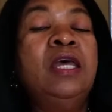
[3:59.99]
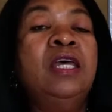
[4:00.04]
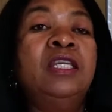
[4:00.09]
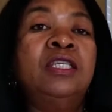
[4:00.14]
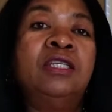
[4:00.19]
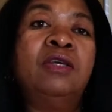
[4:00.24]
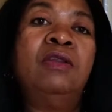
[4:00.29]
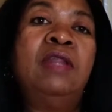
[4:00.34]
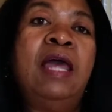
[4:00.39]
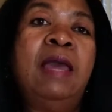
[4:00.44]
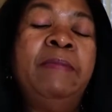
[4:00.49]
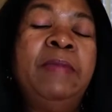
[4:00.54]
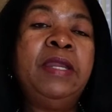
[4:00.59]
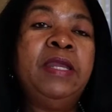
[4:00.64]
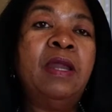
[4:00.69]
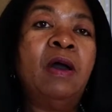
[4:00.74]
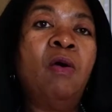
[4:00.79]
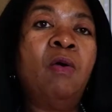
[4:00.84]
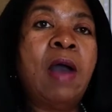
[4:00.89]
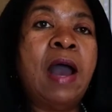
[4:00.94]
So let
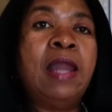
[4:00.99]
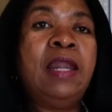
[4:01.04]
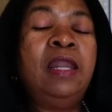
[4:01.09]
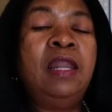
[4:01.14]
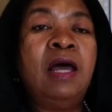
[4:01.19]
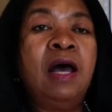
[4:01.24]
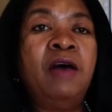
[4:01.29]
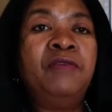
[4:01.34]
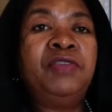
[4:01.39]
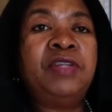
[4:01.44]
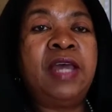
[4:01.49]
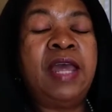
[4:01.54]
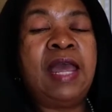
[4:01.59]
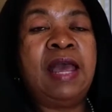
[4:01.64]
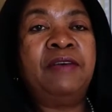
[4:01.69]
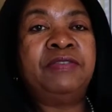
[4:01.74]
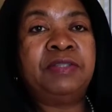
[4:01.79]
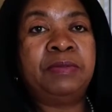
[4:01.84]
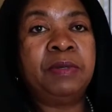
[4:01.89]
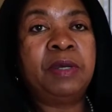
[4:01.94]
know. I'd love to
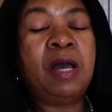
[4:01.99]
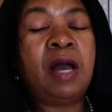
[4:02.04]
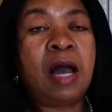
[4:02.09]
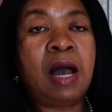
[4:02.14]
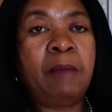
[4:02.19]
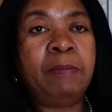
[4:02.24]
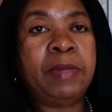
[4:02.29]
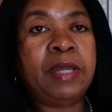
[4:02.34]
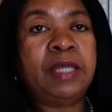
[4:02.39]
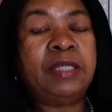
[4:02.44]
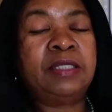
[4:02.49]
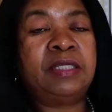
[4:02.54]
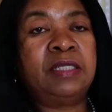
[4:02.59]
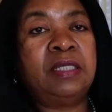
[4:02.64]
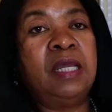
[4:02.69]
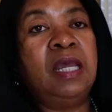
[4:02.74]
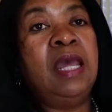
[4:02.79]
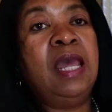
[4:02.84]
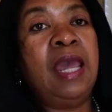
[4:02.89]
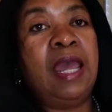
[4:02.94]
have some comments.
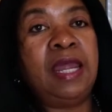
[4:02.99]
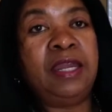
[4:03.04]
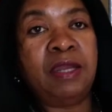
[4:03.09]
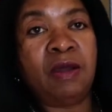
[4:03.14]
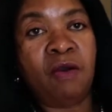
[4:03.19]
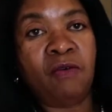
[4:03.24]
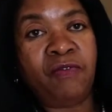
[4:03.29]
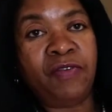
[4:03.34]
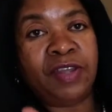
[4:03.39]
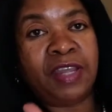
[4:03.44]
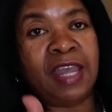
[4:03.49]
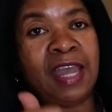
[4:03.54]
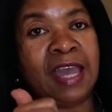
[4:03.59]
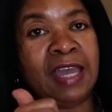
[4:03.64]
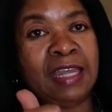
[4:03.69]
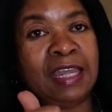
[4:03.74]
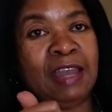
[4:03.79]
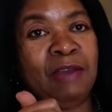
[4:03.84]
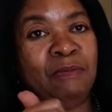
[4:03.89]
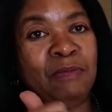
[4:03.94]
And don't
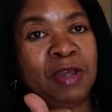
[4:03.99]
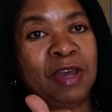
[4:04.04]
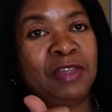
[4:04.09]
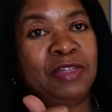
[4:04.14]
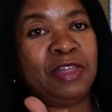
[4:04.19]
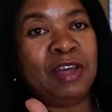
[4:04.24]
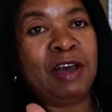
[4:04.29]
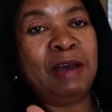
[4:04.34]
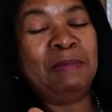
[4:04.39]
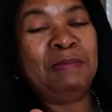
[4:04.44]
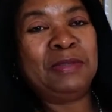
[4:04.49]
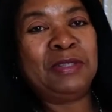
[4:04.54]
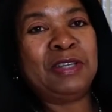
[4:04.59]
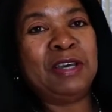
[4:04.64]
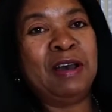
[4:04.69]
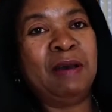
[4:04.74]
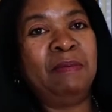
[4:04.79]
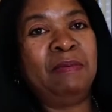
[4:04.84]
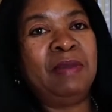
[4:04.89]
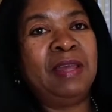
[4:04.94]
forget, give me a thumbs
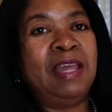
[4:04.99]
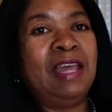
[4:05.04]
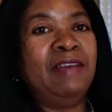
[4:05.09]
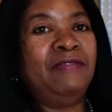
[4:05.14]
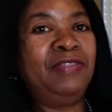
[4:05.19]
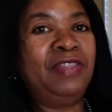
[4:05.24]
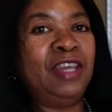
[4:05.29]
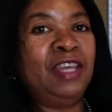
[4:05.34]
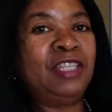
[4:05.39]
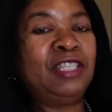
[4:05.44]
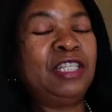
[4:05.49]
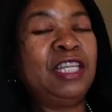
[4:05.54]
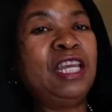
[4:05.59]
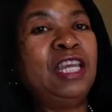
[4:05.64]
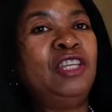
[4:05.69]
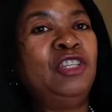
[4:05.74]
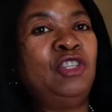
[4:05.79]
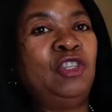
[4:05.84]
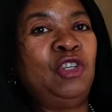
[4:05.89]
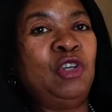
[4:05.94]
up if this
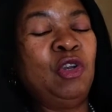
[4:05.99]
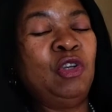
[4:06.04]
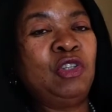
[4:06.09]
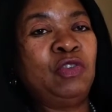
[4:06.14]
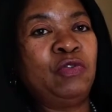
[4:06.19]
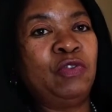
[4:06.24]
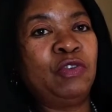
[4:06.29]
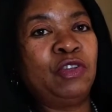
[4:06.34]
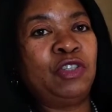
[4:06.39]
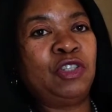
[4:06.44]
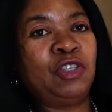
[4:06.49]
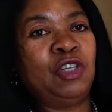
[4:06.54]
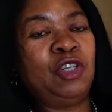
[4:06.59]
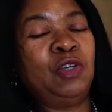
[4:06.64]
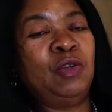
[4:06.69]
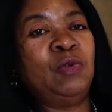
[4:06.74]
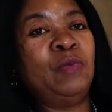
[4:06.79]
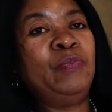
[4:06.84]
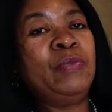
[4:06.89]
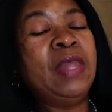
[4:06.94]
is useful to
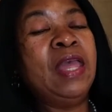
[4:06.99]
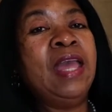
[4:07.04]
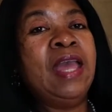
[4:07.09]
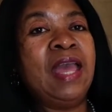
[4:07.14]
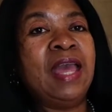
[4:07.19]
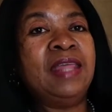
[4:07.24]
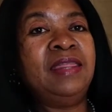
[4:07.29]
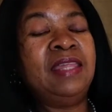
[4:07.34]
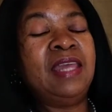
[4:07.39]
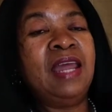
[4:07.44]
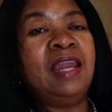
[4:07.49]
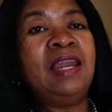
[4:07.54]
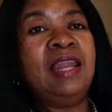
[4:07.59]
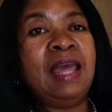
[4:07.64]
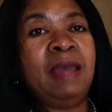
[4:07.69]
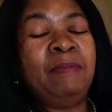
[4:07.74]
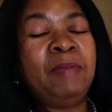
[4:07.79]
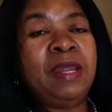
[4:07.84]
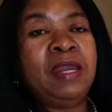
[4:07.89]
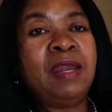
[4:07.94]
you. And then
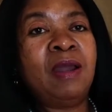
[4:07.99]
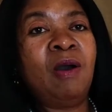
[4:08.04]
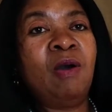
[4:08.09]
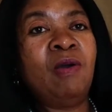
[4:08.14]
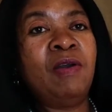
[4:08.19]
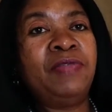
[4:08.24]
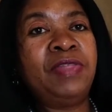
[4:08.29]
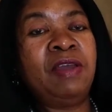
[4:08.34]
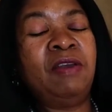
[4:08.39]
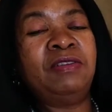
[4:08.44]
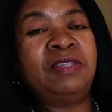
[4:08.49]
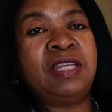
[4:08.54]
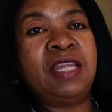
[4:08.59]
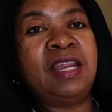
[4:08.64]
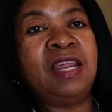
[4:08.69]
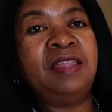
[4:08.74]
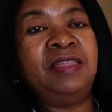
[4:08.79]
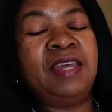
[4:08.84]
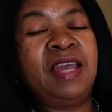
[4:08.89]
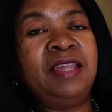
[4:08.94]
let me know if there's
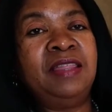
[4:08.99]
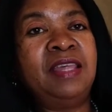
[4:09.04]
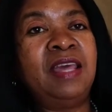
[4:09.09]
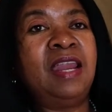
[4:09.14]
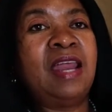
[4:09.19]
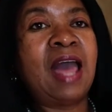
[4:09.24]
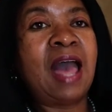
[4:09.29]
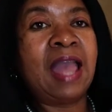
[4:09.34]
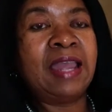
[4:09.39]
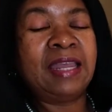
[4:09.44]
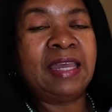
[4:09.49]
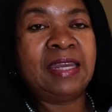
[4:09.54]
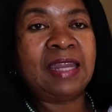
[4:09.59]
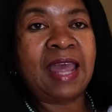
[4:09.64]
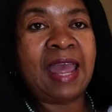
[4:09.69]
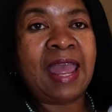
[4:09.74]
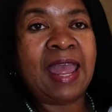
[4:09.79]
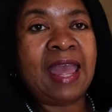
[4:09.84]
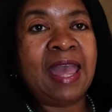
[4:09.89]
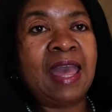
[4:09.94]
anything that I could
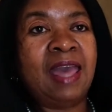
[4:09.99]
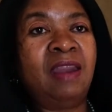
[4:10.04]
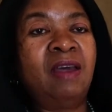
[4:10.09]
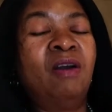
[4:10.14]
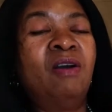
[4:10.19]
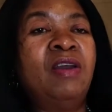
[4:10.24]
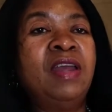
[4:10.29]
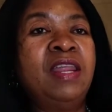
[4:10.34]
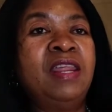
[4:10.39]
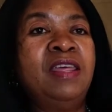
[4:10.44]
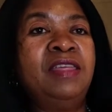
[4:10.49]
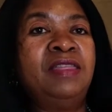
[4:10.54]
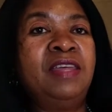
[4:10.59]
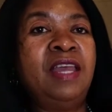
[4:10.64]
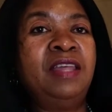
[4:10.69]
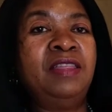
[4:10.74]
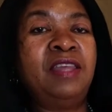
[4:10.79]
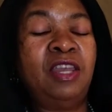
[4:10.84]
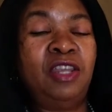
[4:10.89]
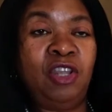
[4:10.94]
add or anything
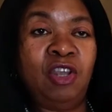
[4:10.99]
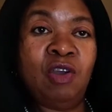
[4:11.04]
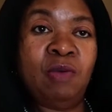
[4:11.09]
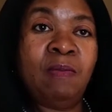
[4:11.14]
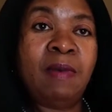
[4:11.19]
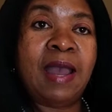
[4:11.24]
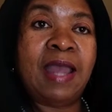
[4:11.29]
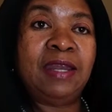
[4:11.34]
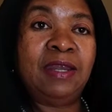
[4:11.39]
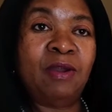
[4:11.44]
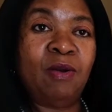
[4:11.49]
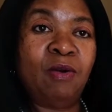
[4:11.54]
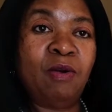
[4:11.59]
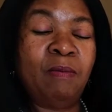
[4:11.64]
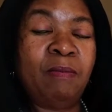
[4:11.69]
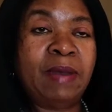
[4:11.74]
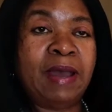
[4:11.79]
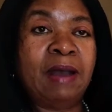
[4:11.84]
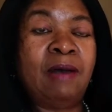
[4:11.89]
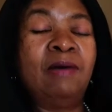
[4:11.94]
that you might know
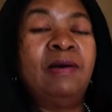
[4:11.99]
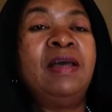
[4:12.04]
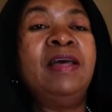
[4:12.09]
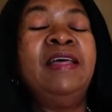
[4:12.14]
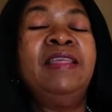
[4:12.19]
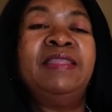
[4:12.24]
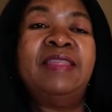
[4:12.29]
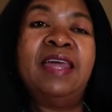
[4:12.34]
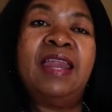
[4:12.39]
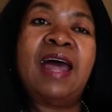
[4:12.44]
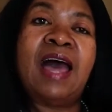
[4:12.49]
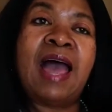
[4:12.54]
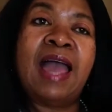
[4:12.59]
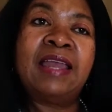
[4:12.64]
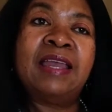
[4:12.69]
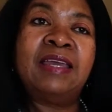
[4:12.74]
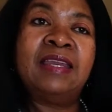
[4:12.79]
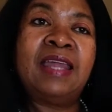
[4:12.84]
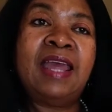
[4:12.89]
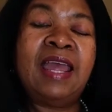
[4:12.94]
about that I
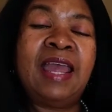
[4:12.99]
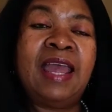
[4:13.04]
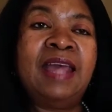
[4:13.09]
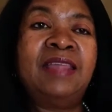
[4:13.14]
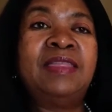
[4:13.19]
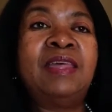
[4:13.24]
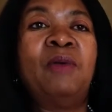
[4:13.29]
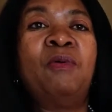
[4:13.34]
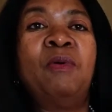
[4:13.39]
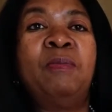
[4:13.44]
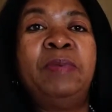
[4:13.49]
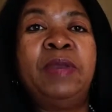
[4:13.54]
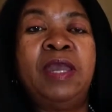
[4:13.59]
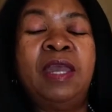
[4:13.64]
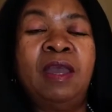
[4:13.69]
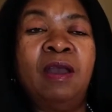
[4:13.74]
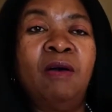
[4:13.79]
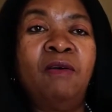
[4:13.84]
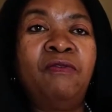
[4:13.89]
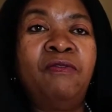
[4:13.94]
could add that would be
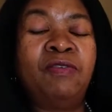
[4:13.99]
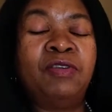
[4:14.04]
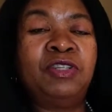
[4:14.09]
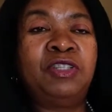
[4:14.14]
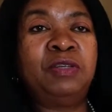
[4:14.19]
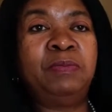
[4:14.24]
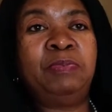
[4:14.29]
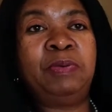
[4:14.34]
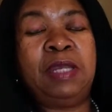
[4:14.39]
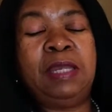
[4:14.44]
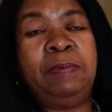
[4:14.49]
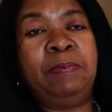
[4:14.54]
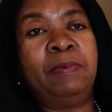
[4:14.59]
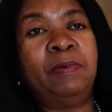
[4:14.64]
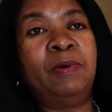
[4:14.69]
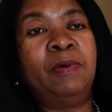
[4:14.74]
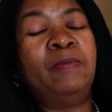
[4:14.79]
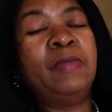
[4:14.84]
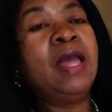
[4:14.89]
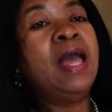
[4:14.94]
helpful to people.